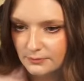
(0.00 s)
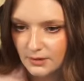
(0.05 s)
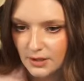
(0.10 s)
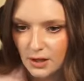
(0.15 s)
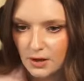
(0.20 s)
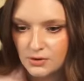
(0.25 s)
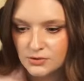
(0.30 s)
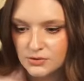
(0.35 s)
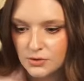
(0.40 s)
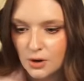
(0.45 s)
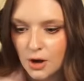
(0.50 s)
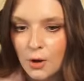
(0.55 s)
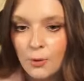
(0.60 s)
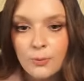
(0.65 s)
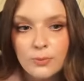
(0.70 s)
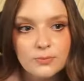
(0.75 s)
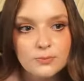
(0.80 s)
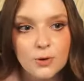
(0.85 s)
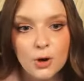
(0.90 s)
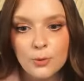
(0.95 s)
Also, oh,
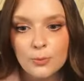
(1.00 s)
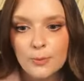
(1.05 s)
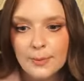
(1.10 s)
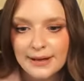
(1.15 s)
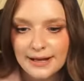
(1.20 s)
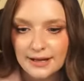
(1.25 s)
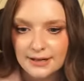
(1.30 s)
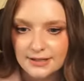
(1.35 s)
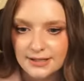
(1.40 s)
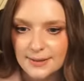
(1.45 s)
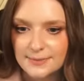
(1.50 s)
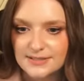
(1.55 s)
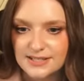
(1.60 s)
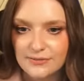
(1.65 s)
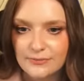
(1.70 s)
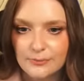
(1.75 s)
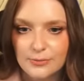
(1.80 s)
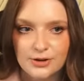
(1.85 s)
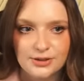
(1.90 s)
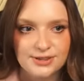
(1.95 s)
oh my god, Clem's
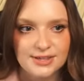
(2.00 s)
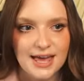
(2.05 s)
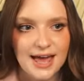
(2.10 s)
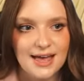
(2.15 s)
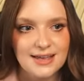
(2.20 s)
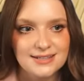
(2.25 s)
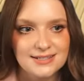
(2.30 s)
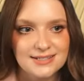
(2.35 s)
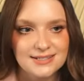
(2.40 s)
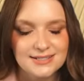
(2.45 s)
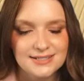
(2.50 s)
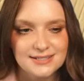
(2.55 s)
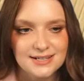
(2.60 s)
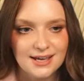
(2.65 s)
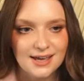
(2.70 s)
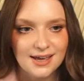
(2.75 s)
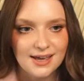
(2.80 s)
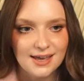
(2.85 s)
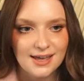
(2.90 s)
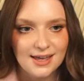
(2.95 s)
giving birth. Yes.
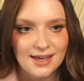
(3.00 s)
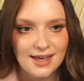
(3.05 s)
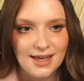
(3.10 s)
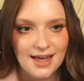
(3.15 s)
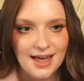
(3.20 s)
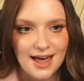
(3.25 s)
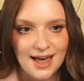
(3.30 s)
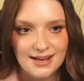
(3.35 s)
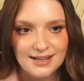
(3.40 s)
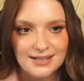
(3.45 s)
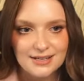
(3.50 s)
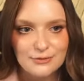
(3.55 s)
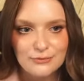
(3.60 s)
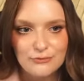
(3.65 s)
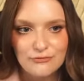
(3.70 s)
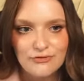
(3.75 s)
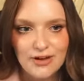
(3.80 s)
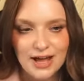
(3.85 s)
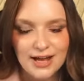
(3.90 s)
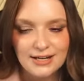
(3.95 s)
I can
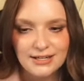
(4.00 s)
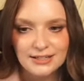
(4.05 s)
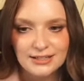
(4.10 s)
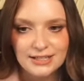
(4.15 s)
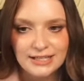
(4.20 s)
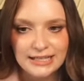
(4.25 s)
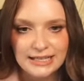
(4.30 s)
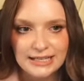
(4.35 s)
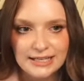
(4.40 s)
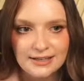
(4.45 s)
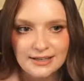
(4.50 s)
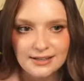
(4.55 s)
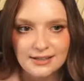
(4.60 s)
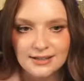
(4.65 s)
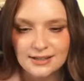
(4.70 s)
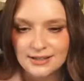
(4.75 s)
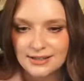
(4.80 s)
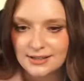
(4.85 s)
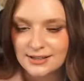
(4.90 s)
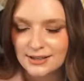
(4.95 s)
finally
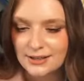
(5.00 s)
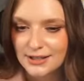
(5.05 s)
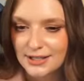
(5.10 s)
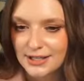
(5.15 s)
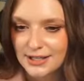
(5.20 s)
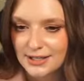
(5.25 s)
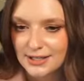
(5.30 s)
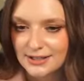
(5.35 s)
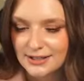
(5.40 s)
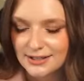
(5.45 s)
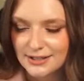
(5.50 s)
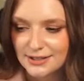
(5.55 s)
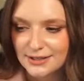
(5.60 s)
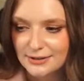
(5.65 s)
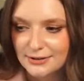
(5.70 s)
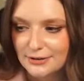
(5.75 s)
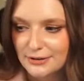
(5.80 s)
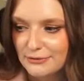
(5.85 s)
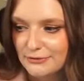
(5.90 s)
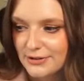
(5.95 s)

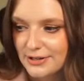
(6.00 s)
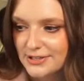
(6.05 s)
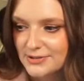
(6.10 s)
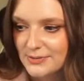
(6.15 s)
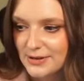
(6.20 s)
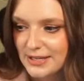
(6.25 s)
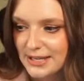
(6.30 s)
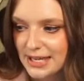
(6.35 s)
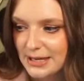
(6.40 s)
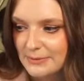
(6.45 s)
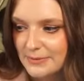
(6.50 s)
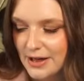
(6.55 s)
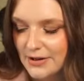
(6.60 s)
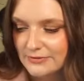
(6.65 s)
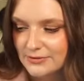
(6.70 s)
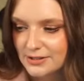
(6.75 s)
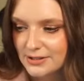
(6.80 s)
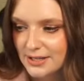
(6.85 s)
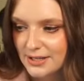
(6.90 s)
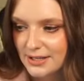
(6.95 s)
fix my game
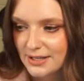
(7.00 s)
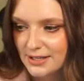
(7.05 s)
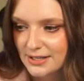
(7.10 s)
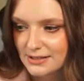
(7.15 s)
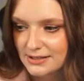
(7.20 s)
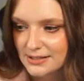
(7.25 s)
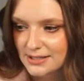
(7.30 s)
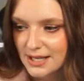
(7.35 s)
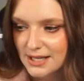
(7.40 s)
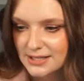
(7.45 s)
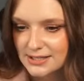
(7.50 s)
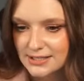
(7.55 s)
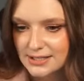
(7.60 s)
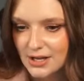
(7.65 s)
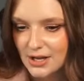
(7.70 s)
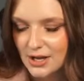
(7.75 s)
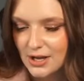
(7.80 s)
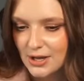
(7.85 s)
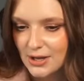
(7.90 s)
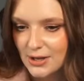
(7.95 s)
after this. Let's
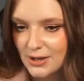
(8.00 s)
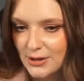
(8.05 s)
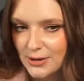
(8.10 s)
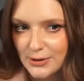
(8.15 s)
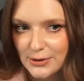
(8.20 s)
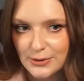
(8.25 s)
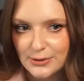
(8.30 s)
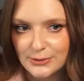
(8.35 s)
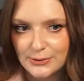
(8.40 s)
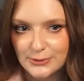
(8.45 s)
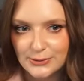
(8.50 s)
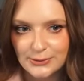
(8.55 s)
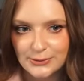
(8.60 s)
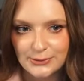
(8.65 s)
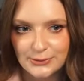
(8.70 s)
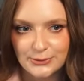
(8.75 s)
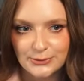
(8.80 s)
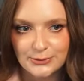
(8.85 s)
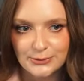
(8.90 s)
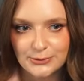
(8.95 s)

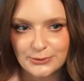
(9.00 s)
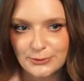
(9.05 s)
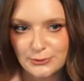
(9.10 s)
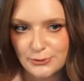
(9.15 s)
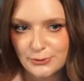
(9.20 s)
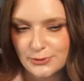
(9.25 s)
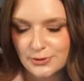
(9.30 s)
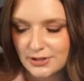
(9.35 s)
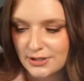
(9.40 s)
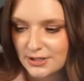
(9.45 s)
go.